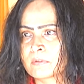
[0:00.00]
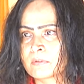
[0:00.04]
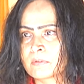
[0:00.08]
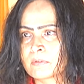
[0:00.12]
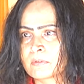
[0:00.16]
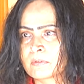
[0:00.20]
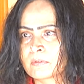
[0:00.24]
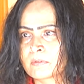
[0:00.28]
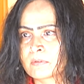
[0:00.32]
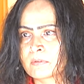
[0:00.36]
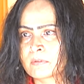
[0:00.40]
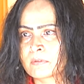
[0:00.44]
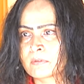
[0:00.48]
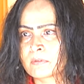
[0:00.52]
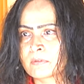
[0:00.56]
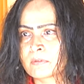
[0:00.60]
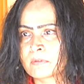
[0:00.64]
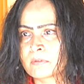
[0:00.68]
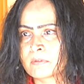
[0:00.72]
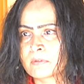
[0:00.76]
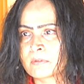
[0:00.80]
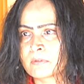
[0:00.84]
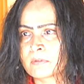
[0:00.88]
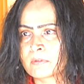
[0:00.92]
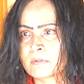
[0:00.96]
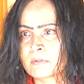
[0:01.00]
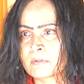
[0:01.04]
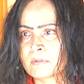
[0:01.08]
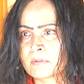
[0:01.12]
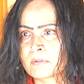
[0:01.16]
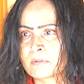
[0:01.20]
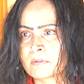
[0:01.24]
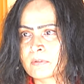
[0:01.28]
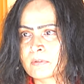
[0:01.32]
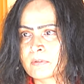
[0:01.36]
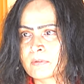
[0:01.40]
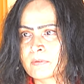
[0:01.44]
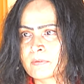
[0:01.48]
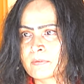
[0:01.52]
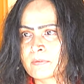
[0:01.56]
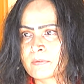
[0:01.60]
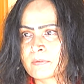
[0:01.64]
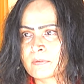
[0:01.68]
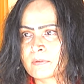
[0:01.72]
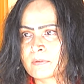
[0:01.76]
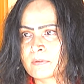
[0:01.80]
Nobody speaks.